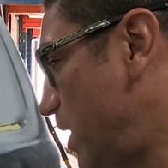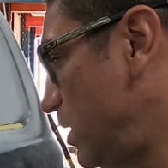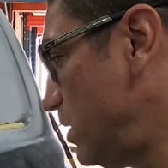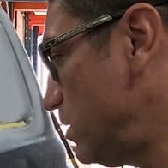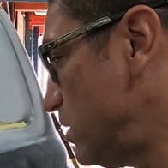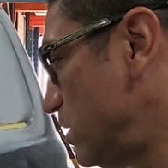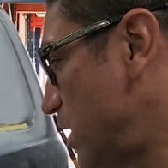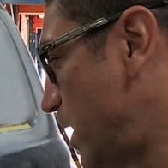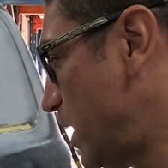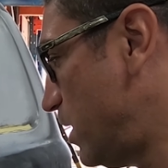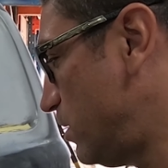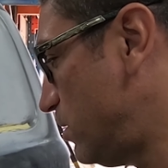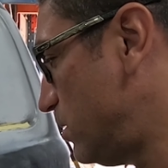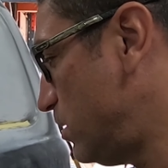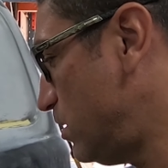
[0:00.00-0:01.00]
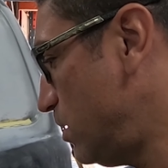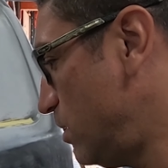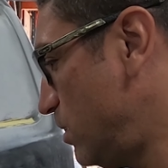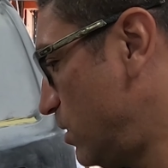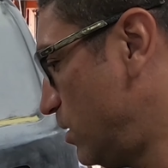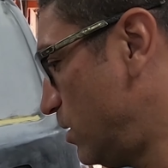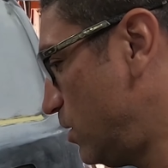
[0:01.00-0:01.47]
in, and
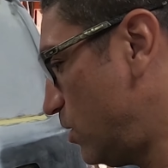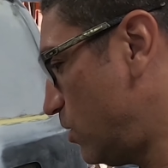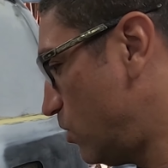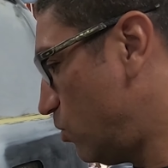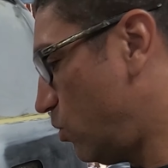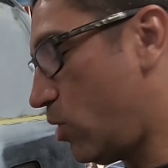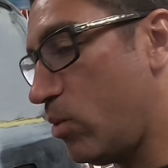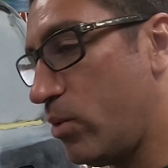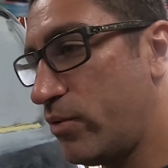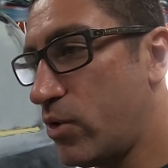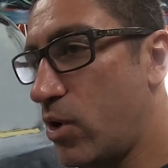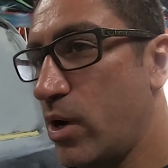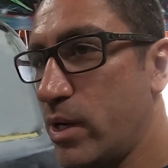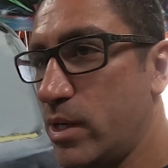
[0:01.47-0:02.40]
what we've got